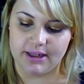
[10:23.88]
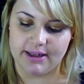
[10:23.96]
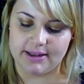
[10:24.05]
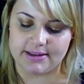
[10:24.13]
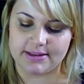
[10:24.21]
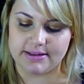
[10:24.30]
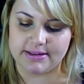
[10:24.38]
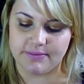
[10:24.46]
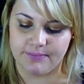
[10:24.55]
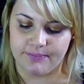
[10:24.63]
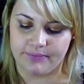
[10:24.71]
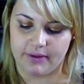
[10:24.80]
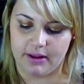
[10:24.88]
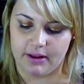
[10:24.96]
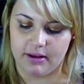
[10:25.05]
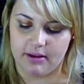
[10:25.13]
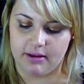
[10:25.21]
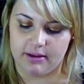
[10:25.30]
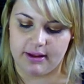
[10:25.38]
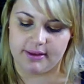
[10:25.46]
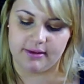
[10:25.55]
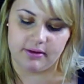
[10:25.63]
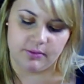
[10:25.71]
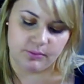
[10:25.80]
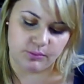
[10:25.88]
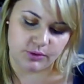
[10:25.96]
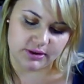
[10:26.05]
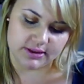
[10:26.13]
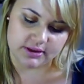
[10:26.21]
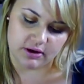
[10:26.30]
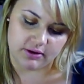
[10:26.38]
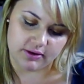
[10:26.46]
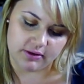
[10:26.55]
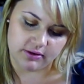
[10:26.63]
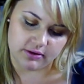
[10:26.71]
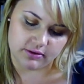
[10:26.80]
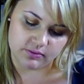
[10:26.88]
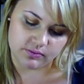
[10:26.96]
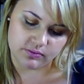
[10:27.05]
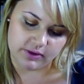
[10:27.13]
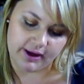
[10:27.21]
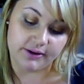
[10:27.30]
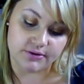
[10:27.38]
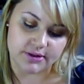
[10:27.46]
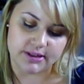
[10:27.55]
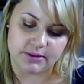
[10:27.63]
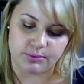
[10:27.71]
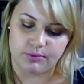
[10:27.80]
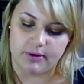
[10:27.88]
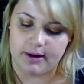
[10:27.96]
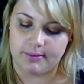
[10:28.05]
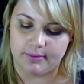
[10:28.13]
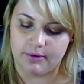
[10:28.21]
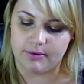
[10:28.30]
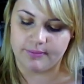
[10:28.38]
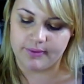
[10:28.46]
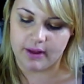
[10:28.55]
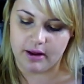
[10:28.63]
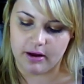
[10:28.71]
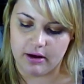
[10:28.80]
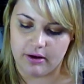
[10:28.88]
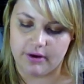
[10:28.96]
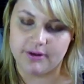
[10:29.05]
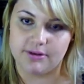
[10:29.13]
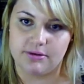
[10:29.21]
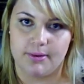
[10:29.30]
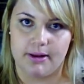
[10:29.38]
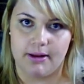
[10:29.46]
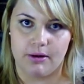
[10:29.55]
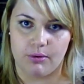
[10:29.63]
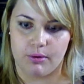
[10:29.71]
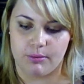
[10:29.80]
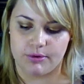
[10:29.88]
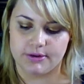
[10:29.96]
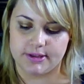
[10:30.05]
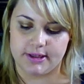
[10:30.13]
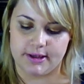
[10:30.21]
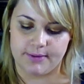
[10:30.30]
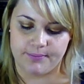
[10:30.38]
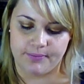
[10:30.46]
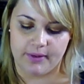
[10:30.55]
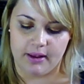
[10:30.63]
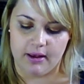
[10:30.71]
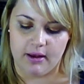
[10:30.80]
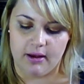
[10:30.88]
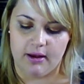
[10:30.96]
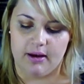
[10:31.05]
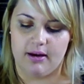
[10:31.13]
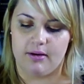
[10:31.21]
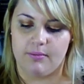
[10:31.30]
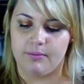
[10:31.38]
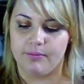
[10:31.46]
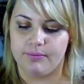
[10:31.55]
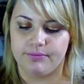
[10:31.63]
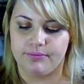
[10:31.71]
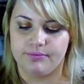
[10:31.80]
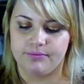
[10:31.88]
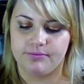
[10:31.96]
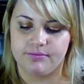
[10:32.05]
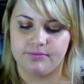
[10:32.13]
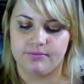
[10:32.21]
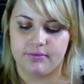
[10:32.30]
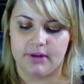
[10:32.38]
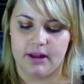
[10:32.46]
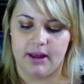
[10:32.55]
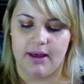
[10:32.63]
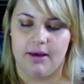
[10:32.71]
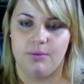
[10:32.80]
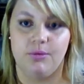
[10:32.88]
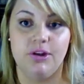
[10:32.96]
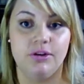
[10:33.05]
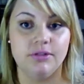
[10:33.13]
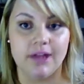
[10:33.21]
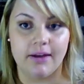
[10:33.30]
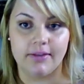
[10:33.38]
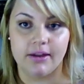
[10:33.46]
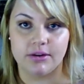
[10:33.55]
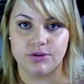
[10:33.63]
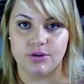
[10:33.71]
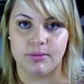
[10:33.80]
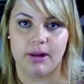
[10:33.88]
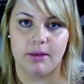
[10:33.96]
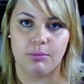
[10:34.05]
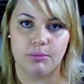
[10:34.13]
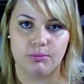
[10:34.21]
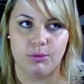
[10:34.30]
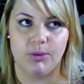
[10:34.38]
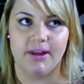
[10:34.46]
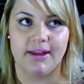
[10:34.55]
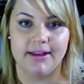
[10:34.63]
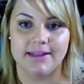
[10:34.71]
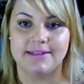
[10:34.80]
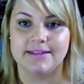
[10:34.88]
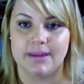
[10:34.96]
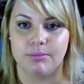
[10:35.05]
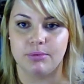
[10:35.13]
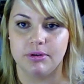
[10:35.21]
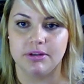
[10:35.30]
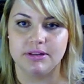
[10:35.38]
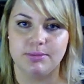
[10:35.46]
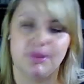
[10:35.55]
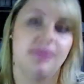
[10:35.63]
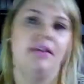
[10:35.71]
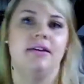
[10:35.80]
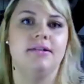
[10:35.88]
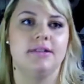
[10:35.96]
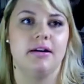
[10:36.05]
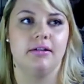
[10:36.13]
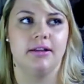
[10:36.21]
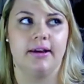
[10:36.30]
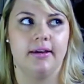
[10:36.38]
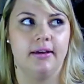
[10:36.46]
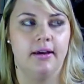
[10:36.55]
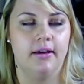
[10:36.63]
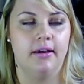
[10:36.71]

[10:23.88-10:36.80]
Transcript: It's like what's called the hydrating primer, also by Laura Mercier. And we don't have that in Germany. I mean, we can get samples, but these are like